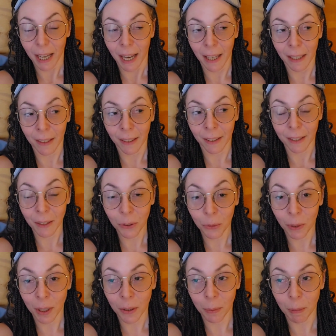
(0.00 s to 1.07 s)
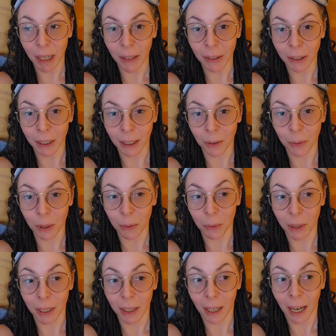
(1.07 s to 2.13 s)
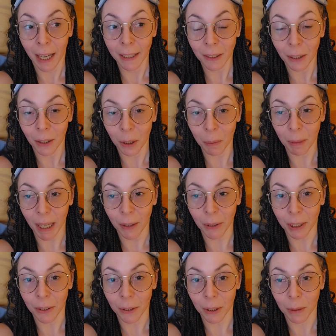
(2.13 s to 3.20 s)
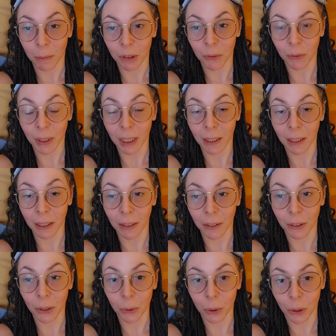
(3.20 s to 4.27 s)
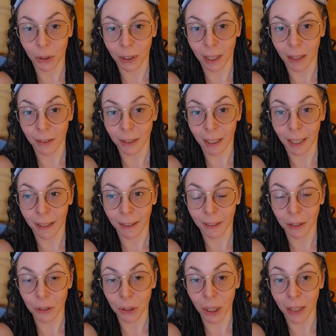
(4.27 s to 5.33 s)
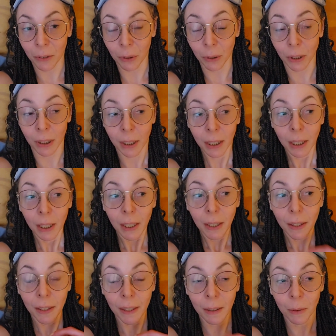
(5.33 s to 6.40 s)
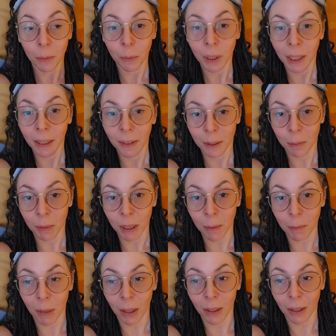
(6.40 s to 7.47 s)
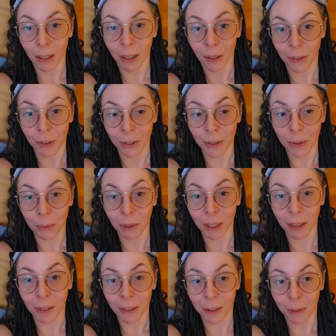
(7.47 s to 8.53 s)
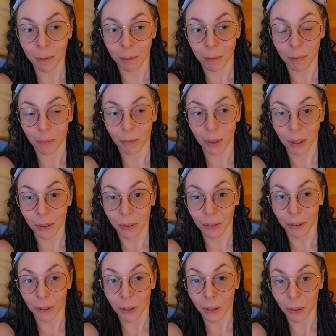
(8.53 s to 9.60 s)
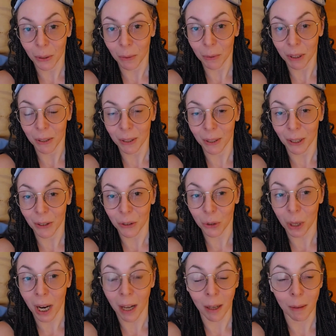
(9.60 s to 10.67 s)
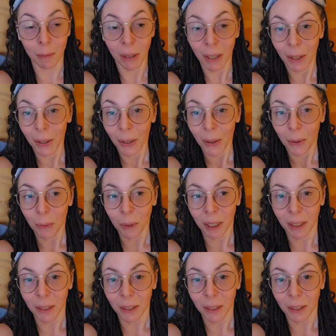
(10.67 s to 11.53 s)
And this runs parallel with what I talk about in terms of needing social contact in general, that we need to be among others, we need to feel secure within our tribe, we